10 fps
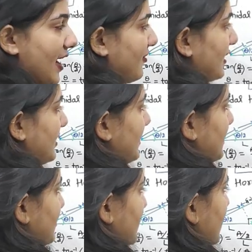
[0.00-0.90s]
have a
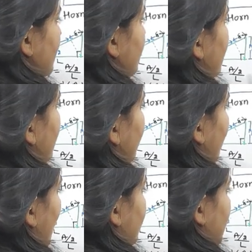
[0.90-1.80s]
condition
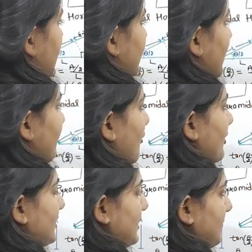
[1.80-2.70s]
for delta for
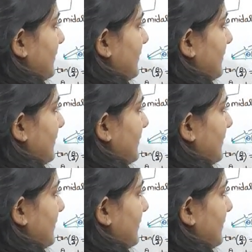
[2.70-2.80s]
E